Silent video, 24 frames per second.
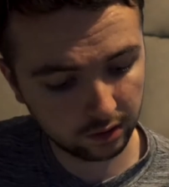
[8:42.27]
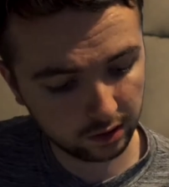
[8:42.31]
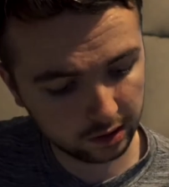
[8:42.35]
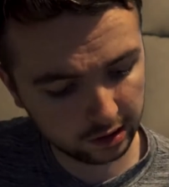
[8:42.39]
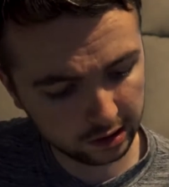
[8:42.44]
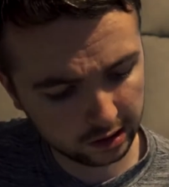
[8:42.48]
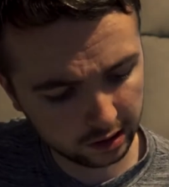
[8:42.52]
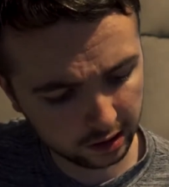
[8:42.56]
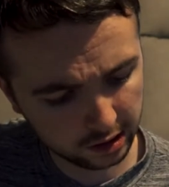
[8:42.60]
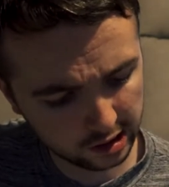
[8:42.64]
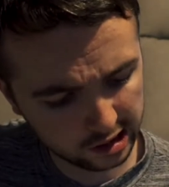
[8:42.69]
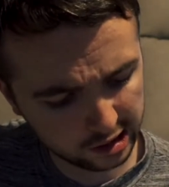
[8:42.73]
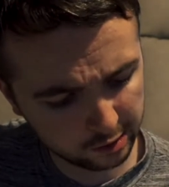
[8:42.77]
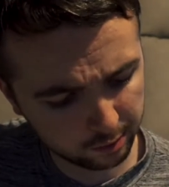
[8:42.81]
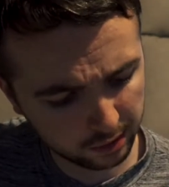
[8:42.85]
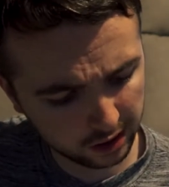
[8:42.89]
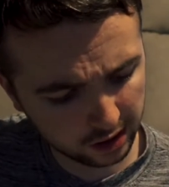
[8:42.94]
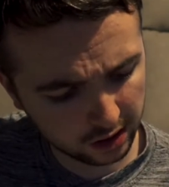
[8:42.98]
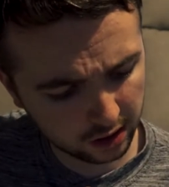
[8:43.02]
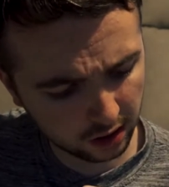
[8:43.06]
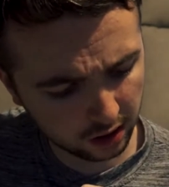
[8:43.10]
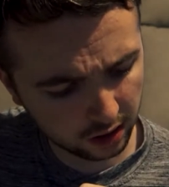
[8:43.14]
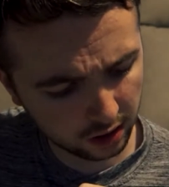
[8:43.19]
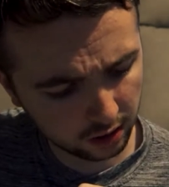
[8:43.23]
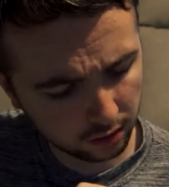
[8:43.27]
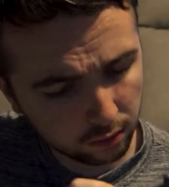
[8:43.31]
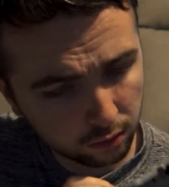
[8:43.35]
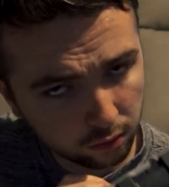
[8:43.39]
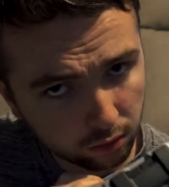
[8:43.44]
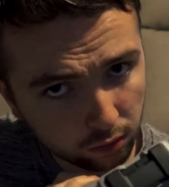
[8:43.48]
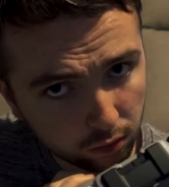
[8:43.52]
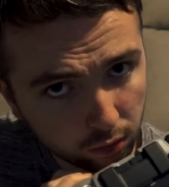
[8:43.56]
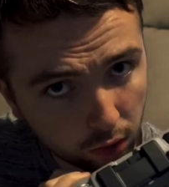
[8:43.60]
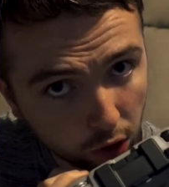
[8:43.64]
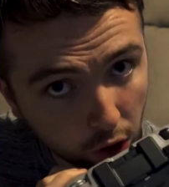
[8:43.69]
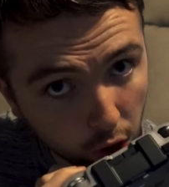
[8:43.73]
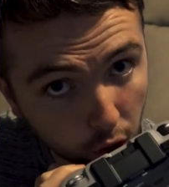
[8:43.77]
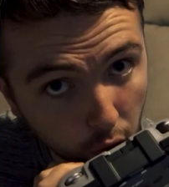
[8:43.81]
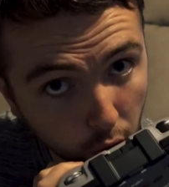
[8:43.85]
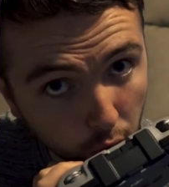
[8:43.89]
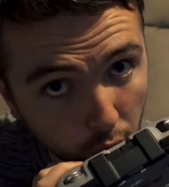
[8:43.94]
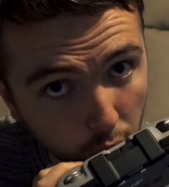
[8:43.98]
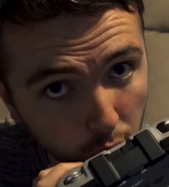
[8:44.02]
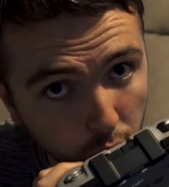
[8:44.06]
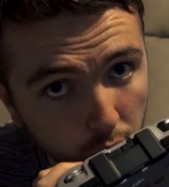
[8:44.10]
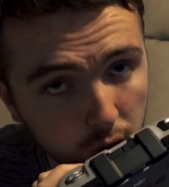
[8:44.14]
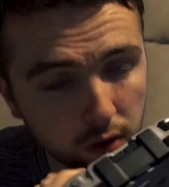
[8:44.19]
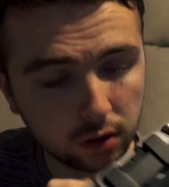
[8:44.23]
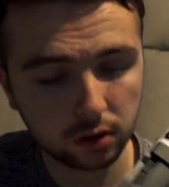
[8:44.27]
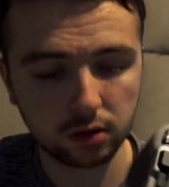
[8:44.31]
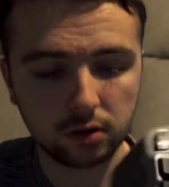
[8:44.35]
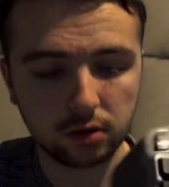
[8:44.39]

Is that a speaker? Hello?